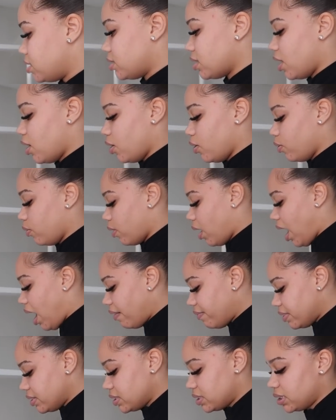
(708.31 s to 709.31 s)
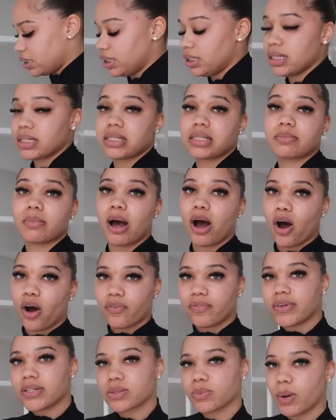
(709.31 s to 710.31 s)
So obviously this is my
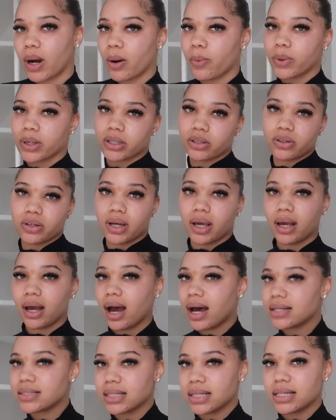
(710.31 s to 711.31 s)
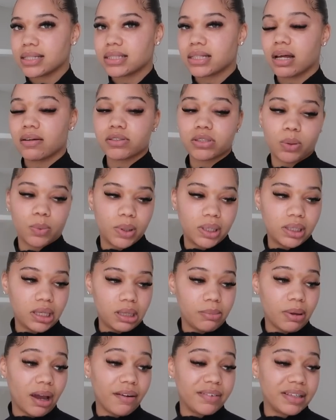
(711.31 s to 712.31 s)
office where I wanna create content and stuff. So I wanna
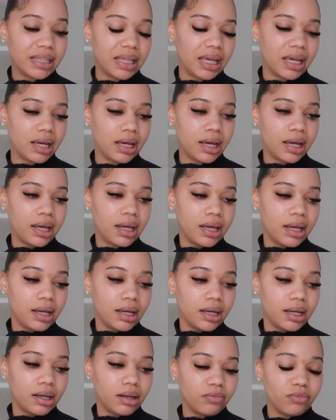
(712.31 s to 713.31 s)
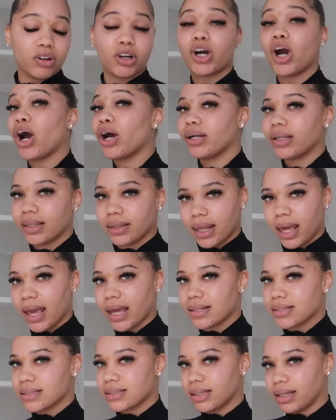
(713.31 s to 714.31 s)
keep everything regarding
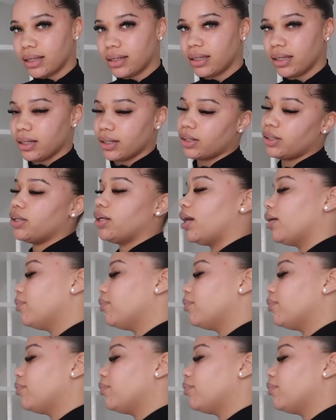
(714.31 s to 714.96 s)
that in here, you